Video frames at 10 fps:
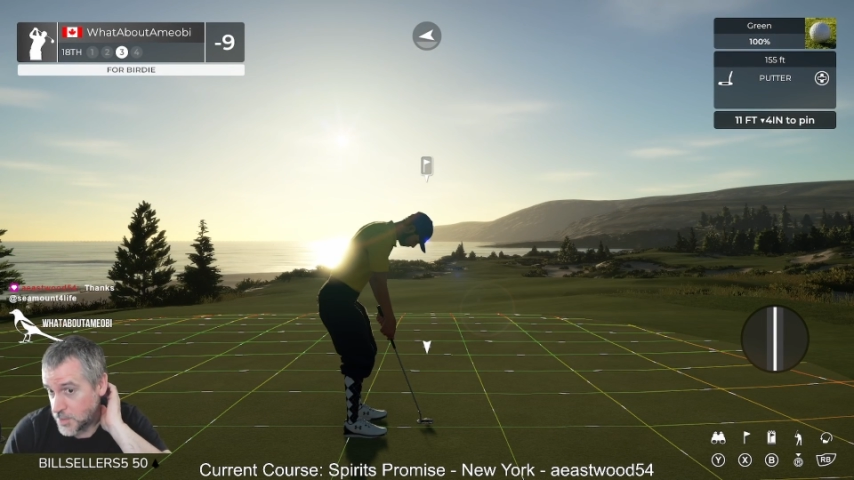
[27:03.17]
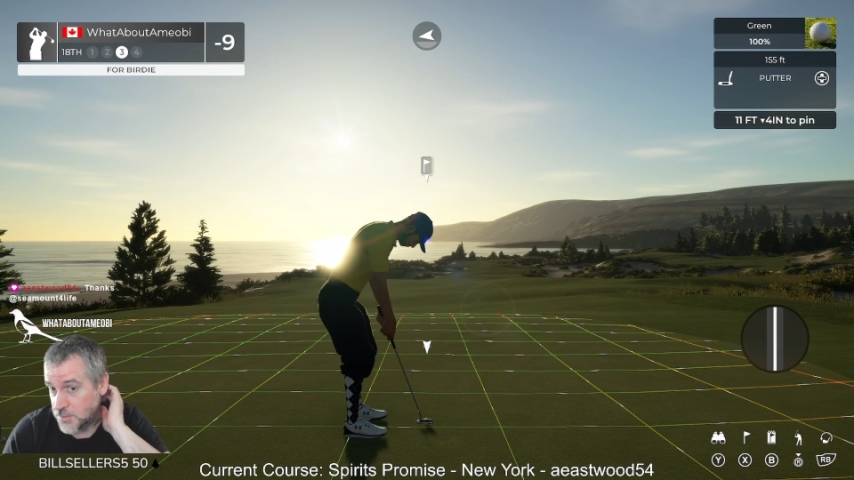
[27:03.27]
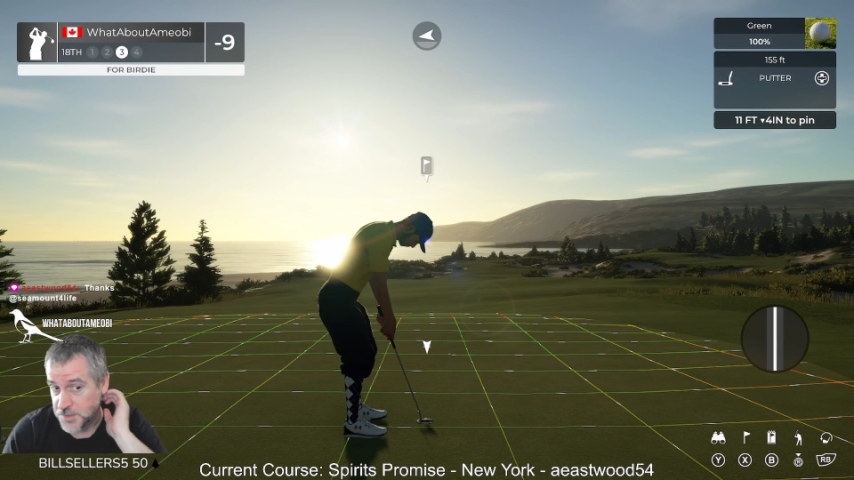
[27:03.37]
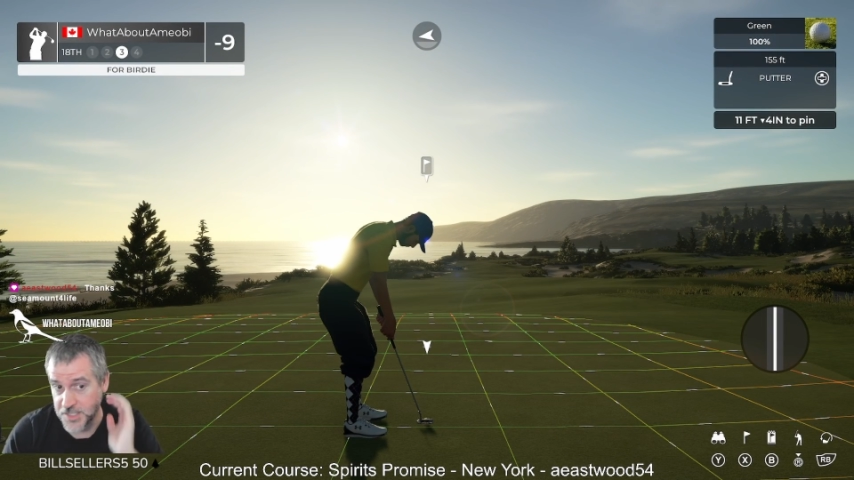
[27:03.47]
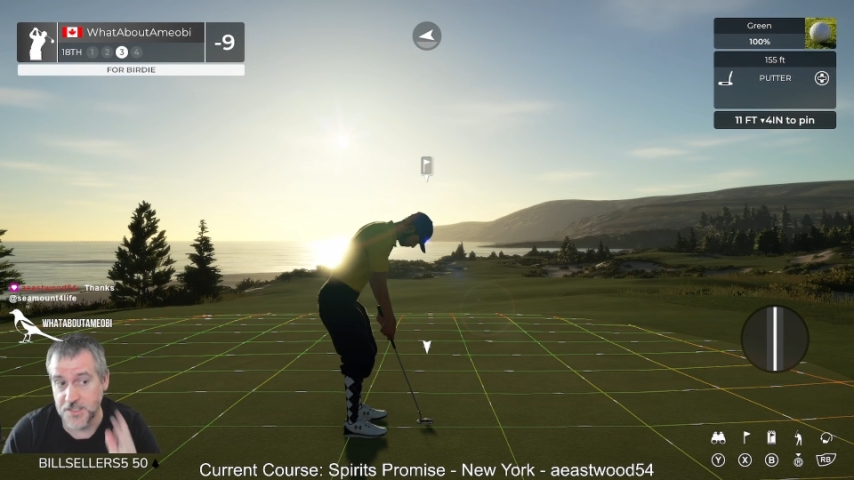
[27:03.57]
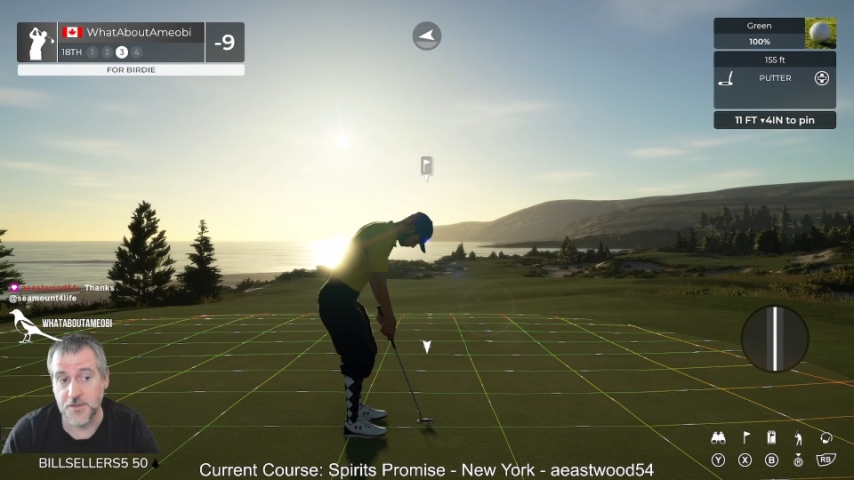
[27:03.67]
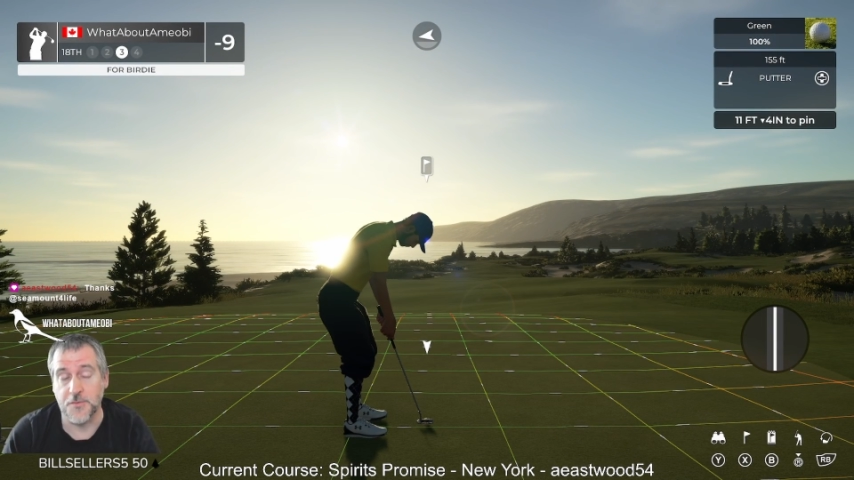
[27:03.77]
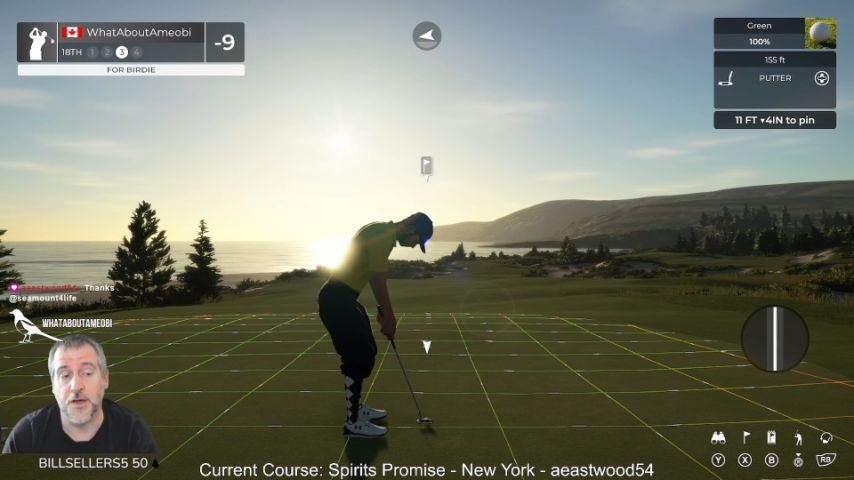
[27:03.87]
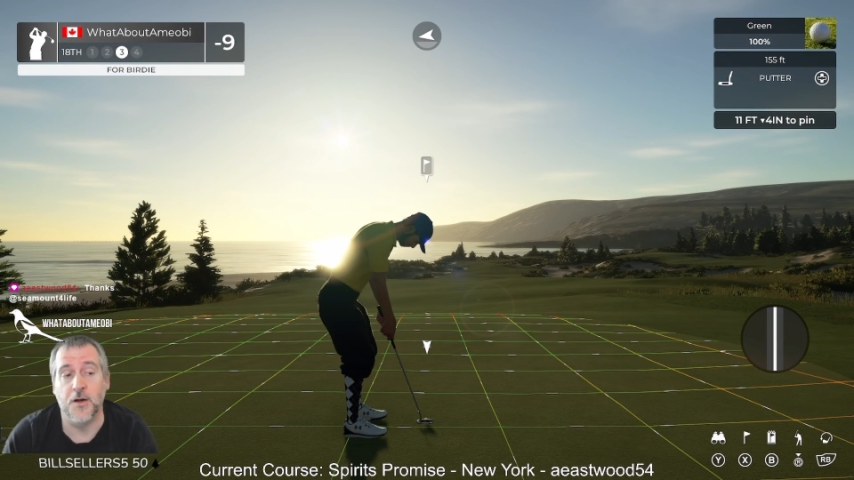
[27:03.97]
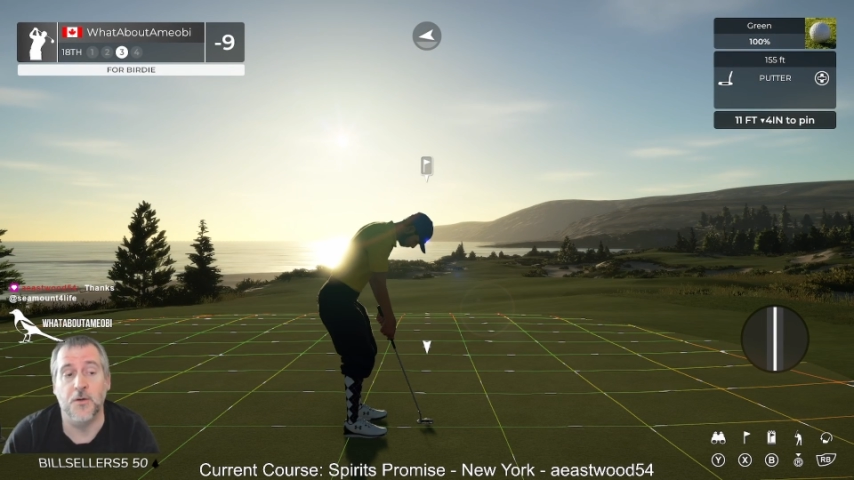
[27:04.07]
you did do
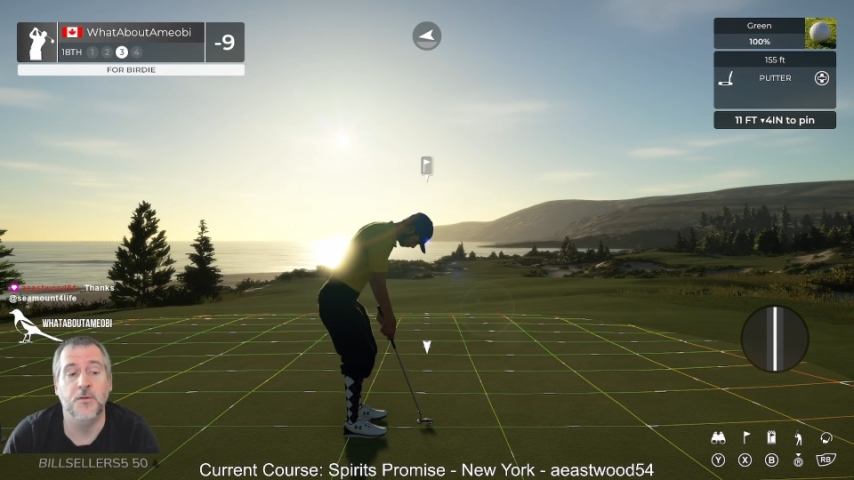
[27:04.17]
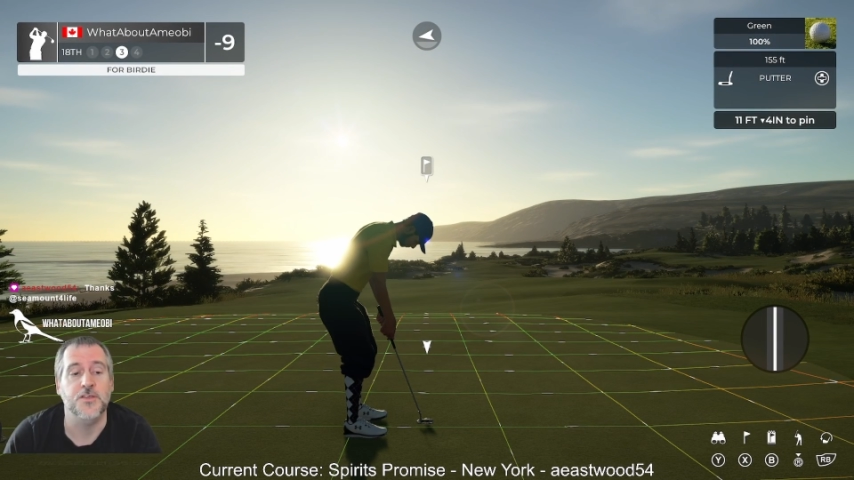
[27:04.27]
though